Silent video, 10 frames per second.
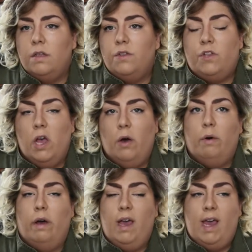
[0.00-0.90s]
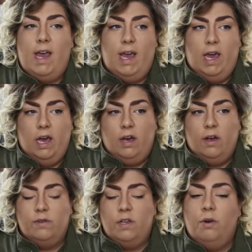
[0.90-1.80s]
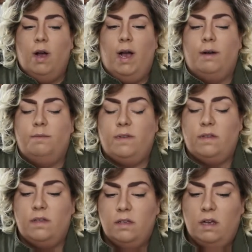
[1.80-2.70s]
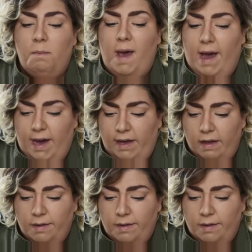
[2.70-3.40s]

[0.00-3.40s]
So he goes and grabs a bag